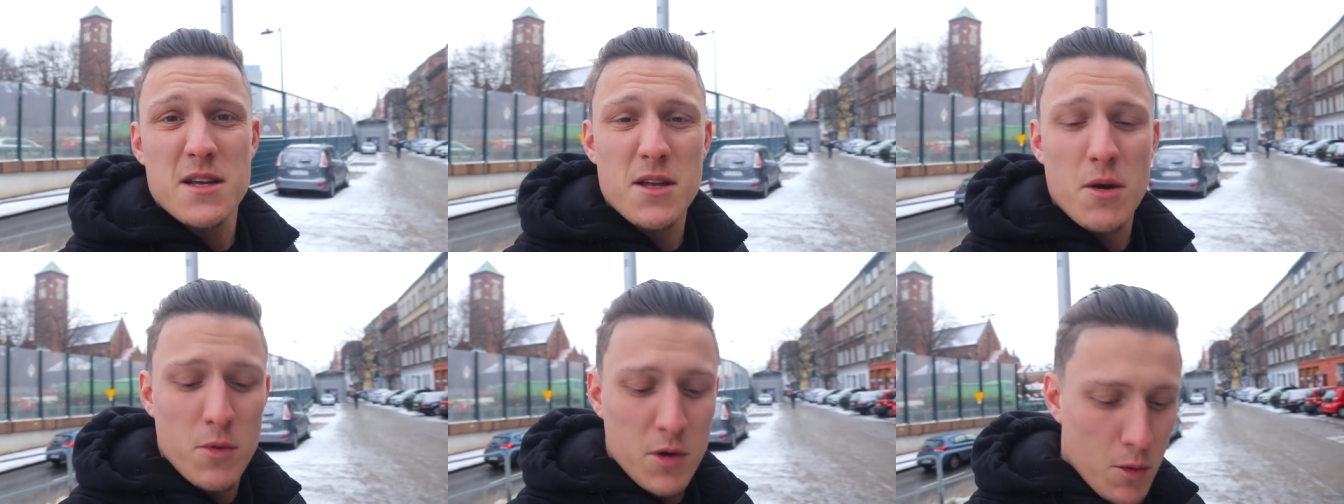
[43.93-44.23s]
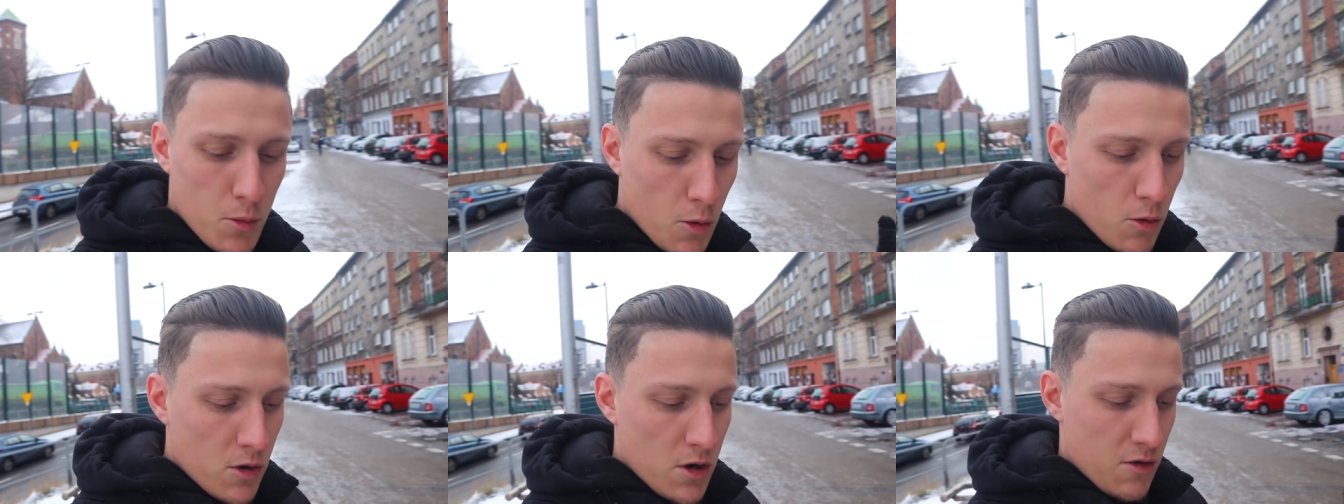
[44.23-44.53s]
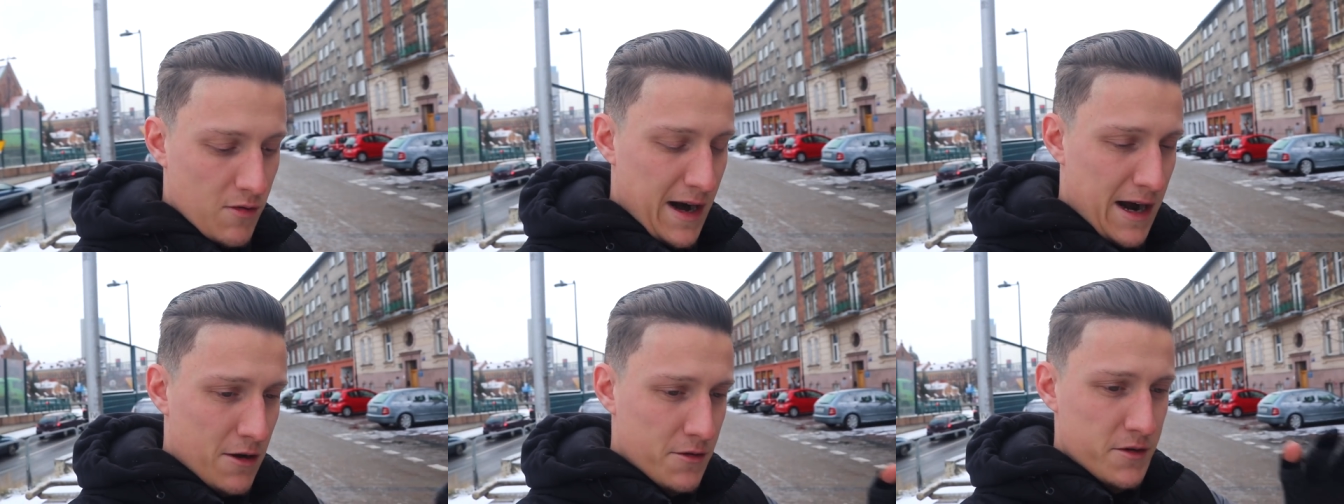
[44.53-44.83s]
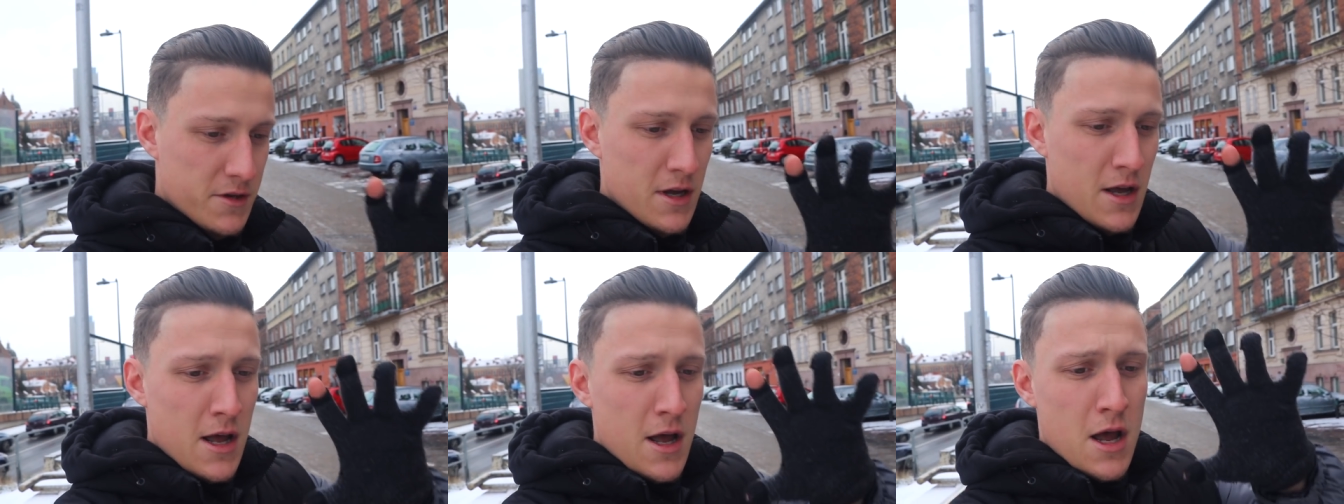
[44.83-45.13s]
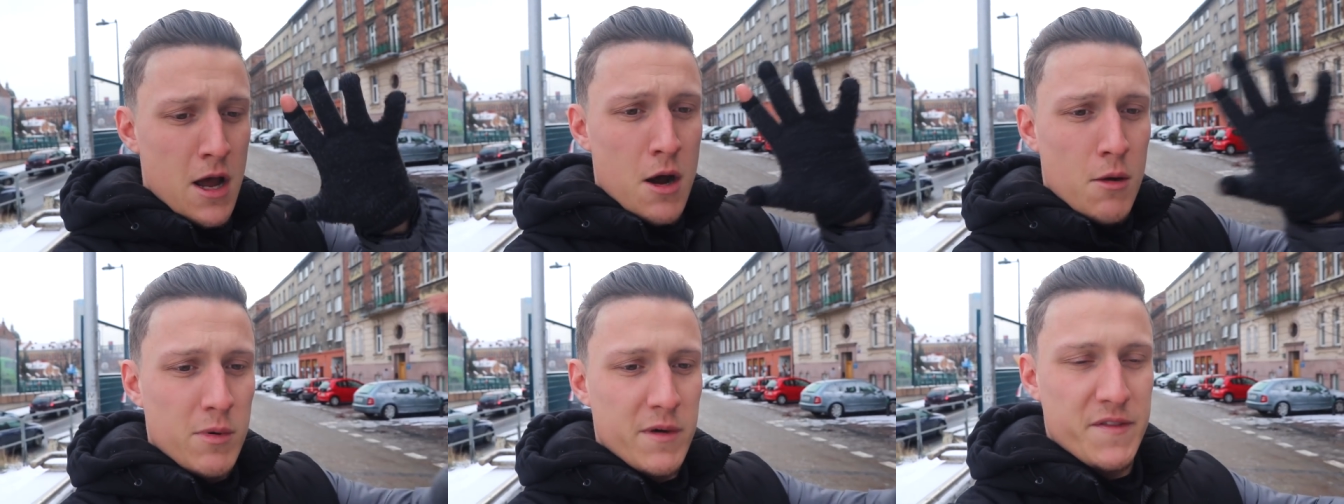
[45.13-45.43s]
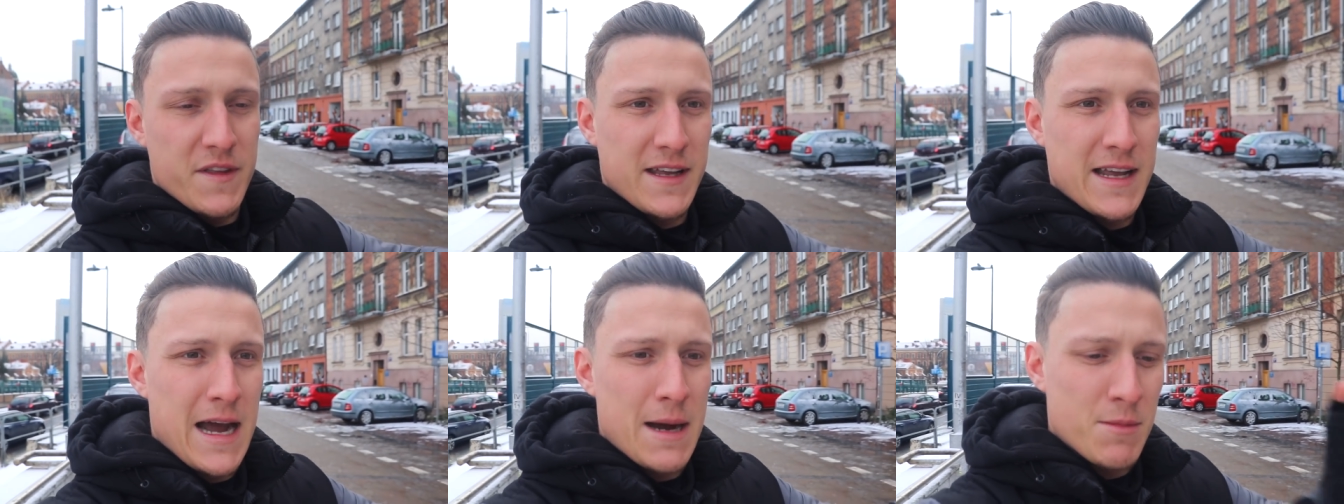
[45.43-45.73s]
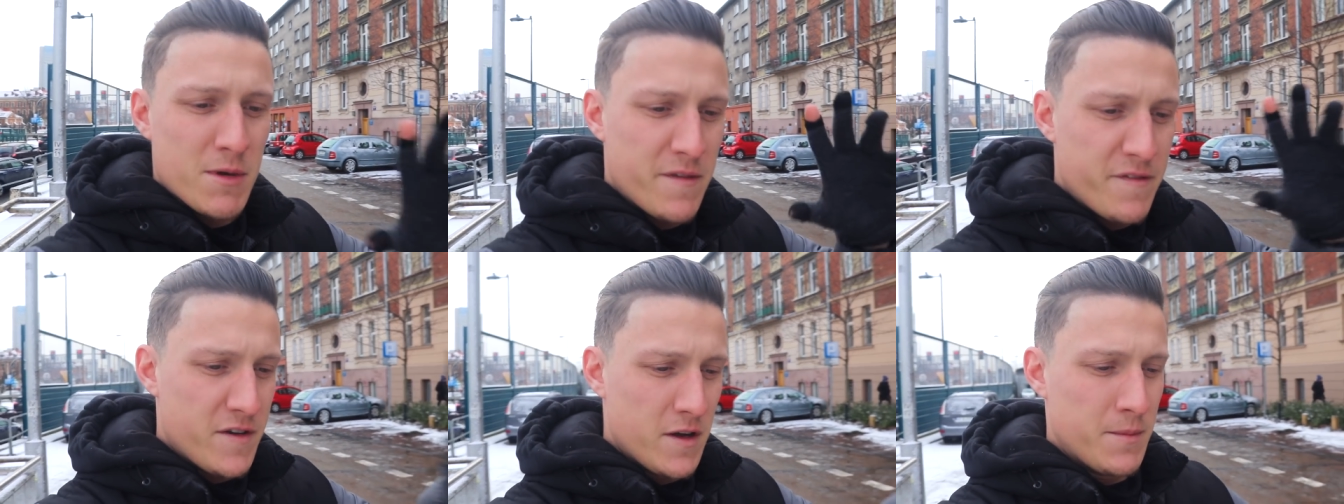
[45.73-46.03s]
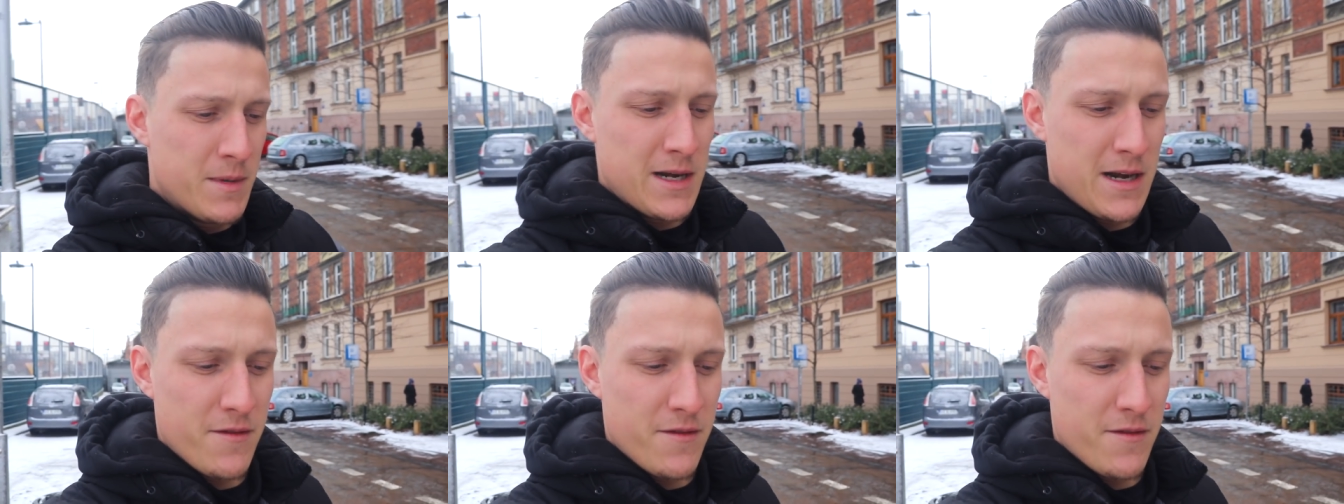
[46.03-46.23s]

I don't want to walk around with the camera filming